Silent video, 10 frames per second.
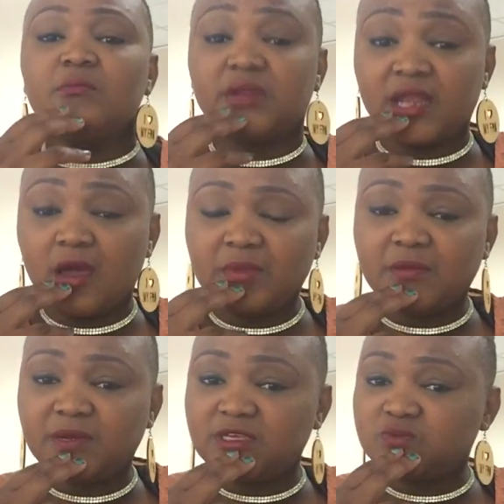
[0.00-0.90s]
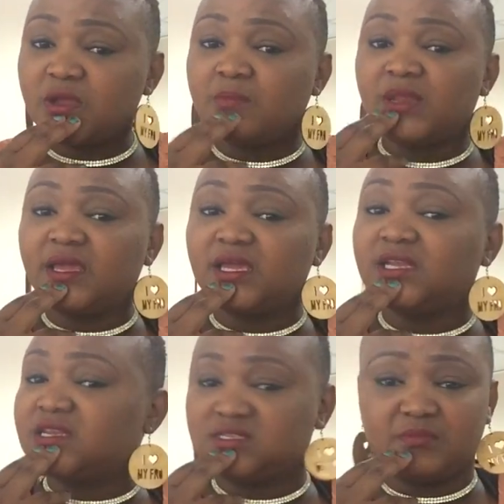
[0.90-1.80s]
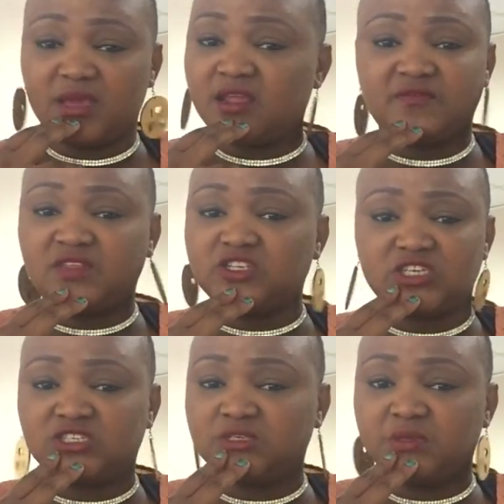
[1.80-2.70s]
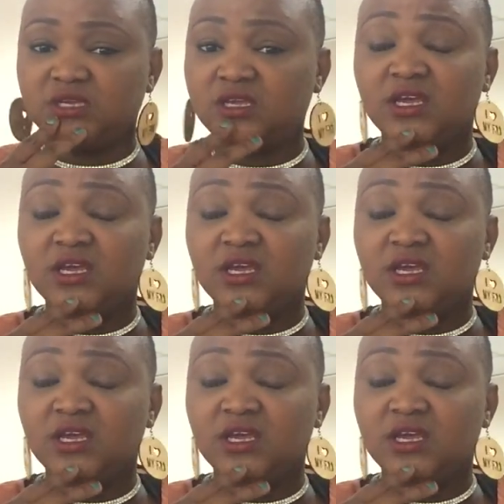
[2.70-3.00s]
But now I'm at a place where I'm like, it doesn't matter if they're judging me.